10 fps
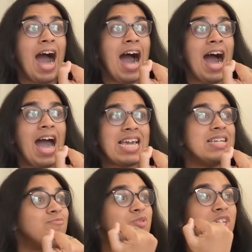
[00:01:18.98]
I
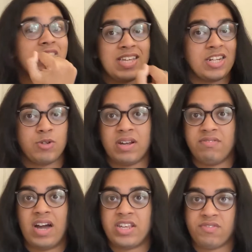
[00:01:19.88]
just sent it to my
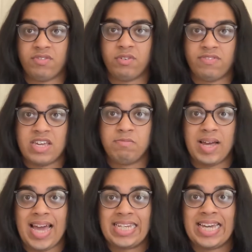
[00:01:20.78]
advisor for
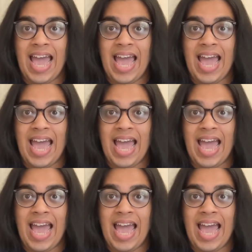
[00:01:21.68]
feedback